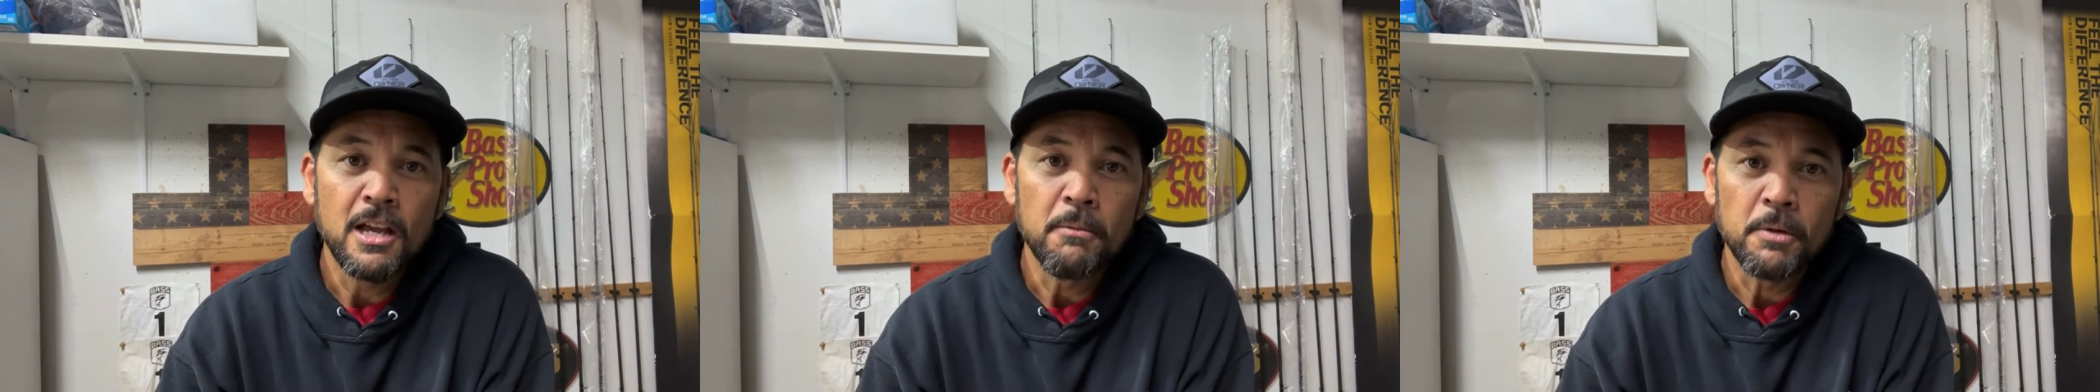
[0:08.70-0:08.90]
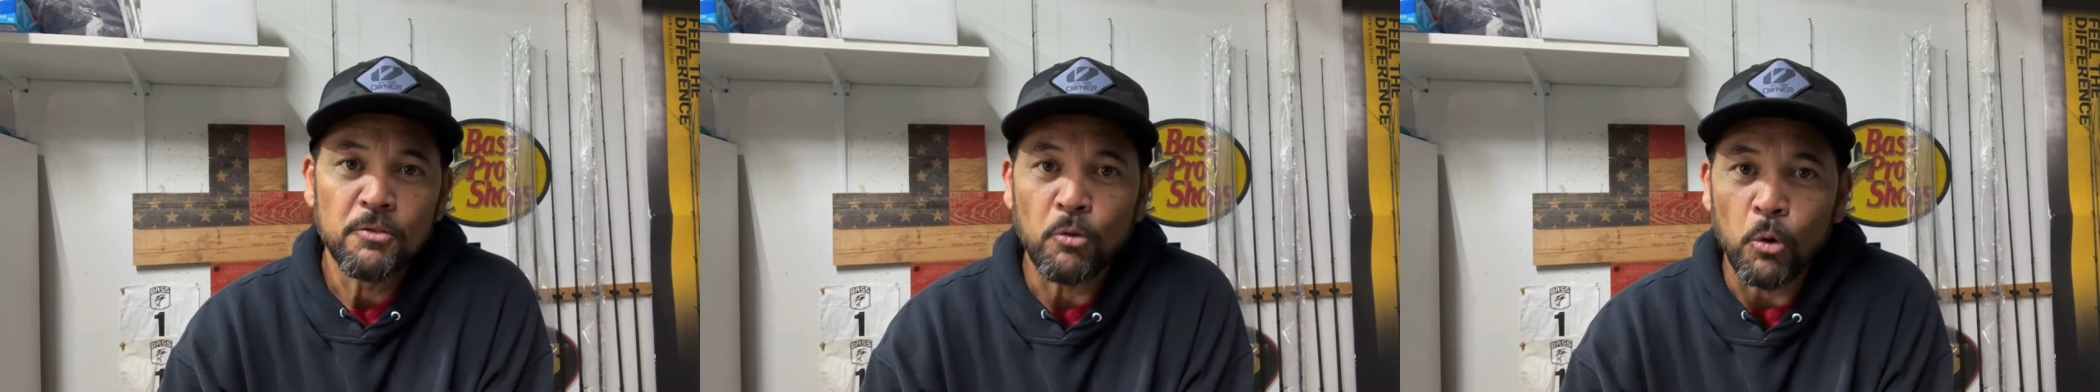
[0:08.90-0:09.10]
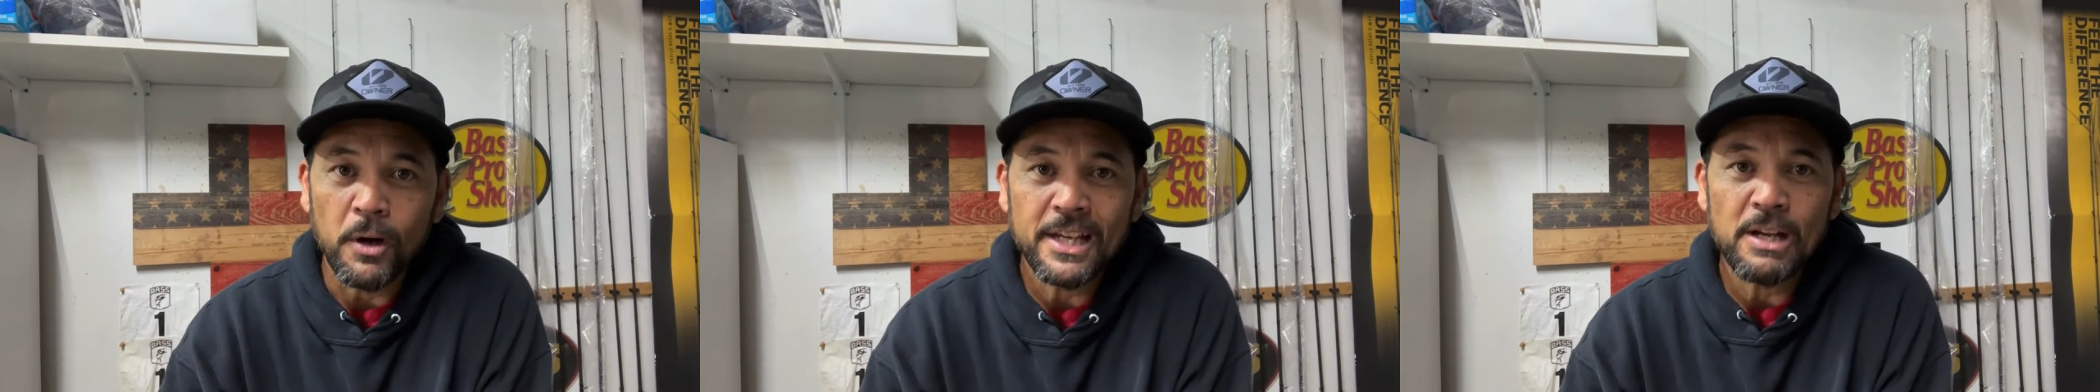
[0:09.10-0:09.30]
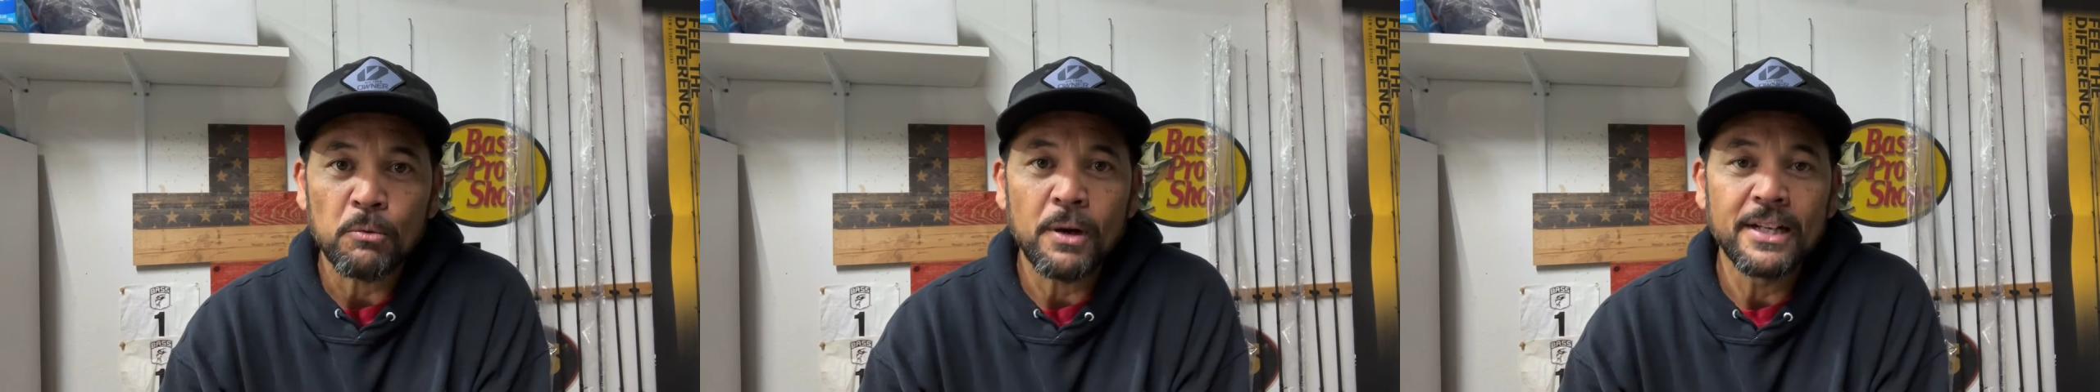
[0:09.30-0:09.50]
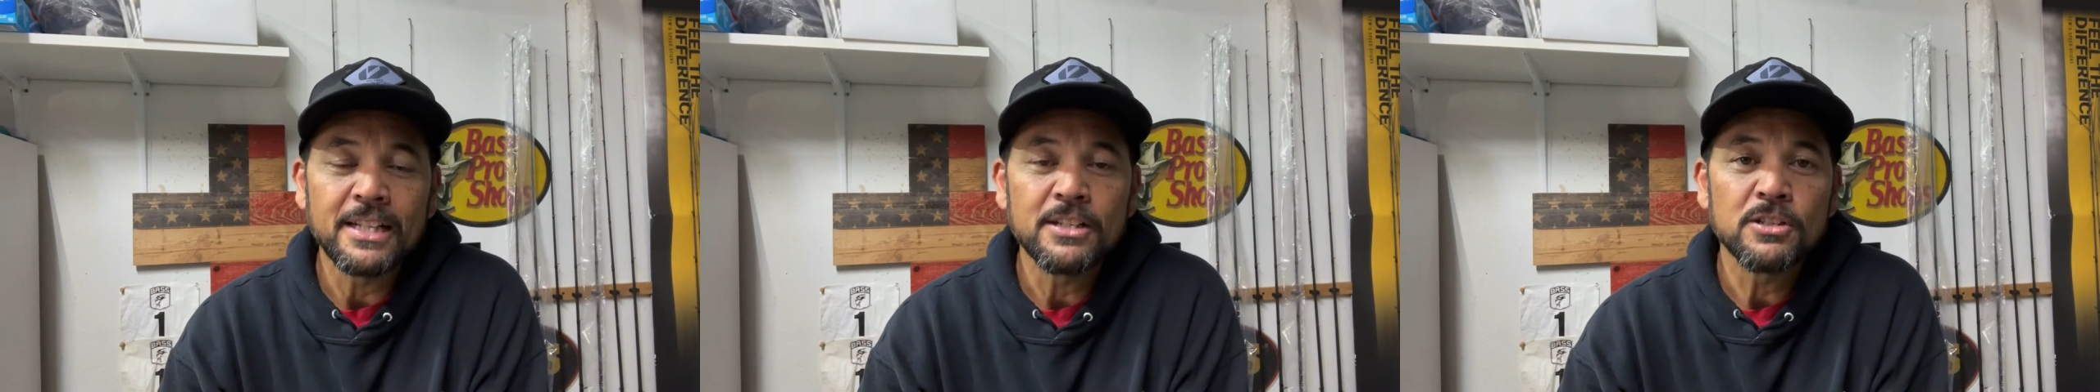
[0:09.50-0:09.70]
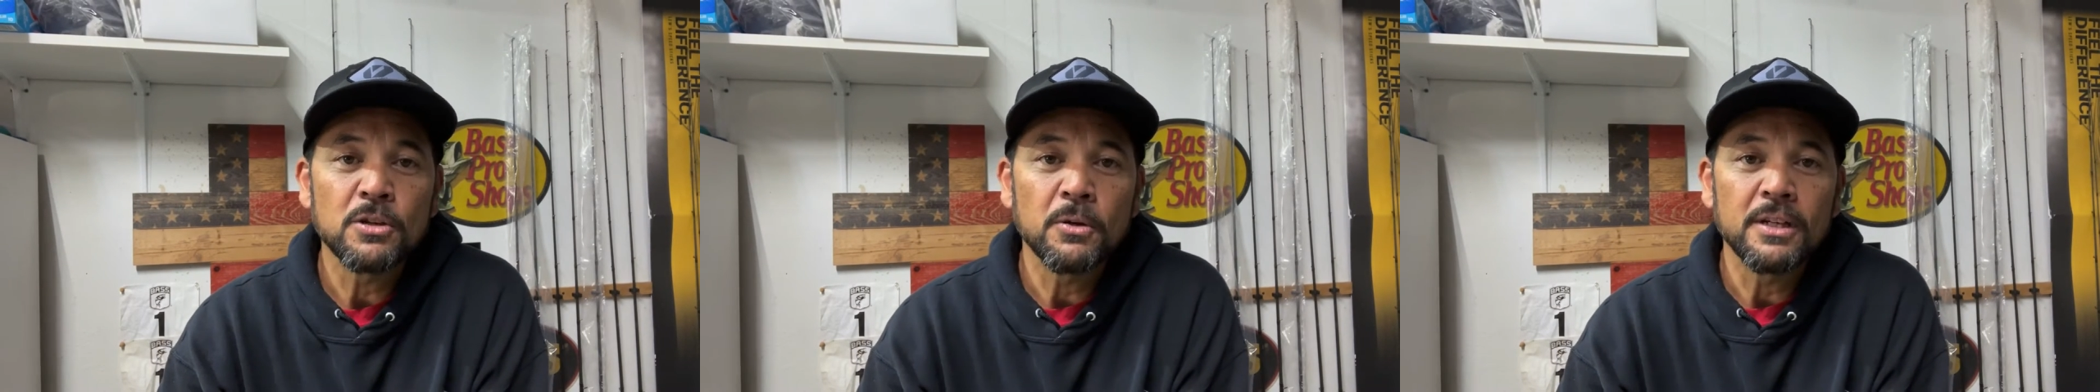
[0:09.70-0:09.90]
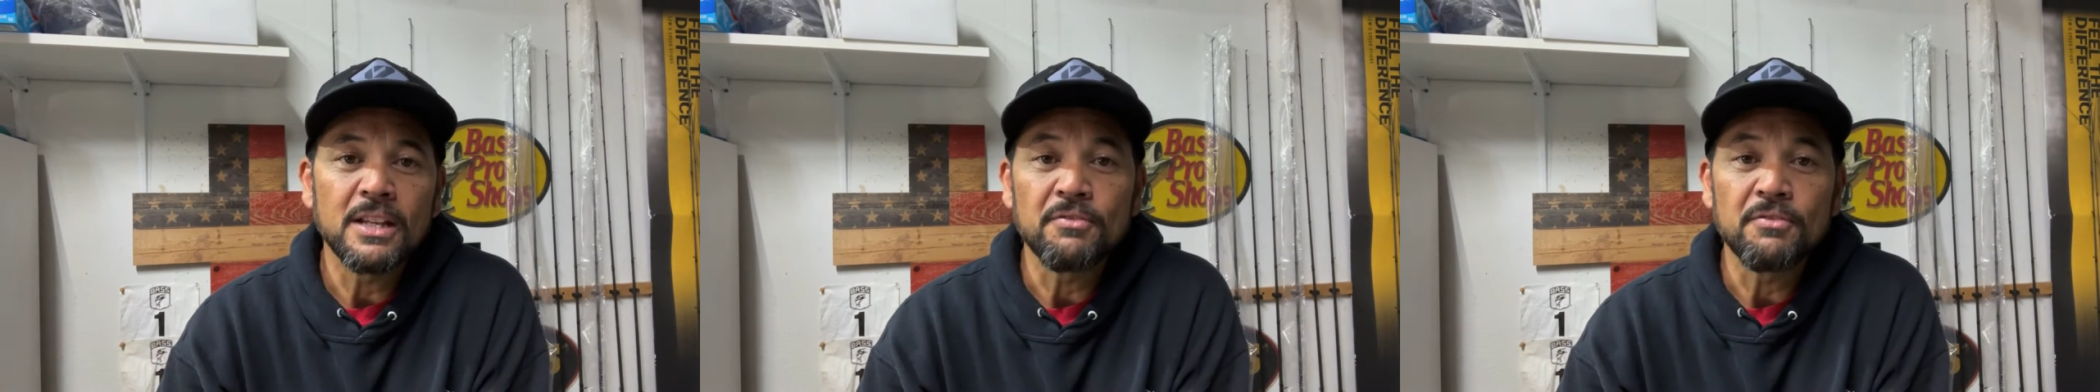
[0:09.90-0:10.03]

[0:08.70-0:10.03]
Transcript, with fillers: Before I get right into it,